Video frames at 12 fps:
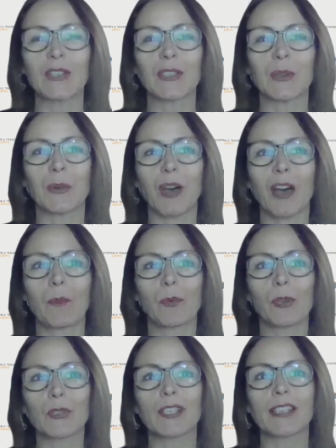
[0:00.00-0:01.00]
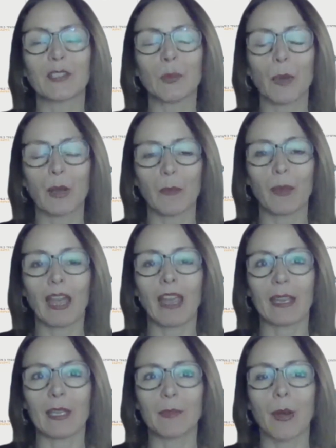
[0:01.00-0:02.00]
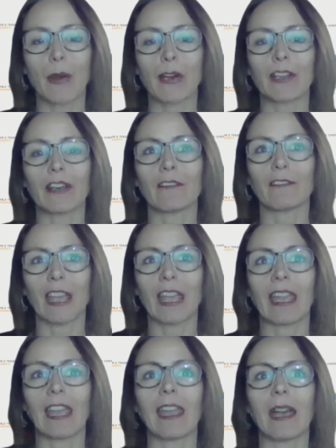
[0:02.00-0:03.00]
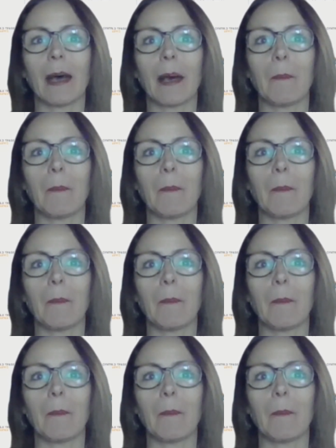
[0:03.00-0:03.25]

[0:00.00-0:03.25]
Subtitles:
So World Trade Center Winnipeg is part of a